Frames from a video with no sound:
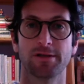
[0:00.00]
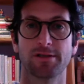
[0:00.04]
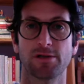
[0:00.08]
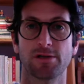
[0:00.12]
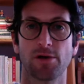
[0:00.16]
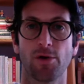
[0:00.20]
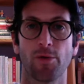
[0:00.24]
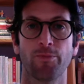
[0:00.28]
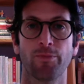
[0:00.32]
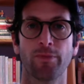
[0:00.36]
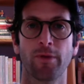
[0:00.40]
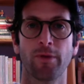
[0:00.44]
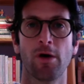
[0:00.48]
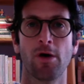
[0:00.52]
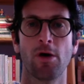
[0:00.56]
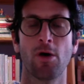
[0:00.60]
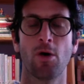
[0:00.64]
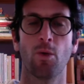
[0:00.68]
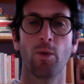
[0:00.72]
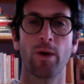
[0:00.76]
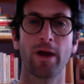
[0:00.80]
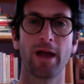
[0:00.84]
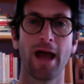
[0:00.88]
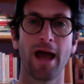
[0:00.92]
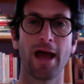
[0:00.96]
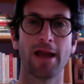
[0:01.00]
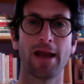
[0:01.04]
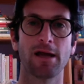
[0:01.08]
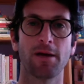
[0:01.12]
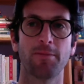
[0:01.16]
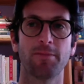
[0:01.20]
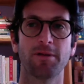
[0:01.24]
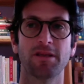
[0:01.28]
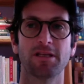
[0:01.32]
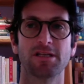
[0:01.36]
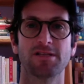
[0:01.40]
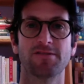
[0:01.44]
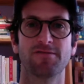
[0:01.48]
So we end
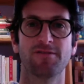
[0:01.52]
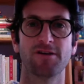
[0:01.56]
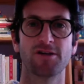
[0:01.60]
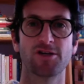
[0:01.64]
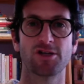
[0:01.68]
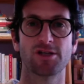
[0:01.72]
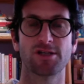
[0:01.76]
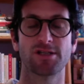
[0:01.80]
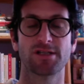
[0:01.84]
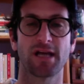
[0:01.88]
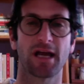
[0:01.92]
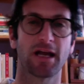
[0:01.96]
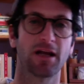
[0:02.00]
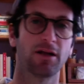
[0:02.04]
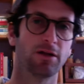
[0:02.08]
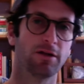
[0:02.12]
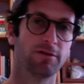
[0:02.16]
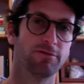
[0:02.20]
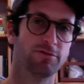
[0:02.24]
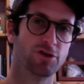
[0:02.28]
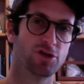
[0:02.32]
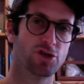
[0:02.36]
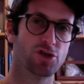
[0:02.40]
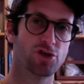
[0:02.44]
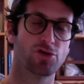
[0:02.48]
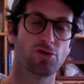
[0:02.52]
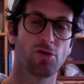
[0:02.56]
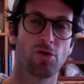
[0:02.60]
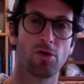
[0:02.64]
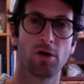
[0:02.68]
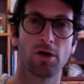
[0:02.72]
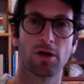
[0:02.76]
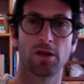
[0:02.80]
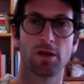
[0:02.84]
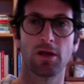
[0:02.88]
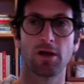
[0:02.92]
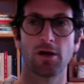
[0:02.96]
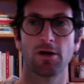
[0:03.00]
up in this vicious cycle of
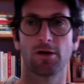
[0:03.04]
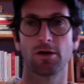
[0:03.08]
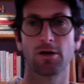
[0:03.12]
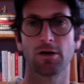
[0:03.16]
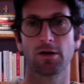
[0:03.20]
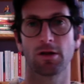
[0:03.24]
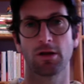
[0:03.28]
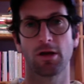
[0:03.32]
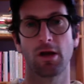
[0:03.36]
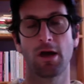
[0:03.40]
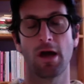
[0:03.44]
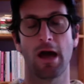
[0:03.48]
destroying the earth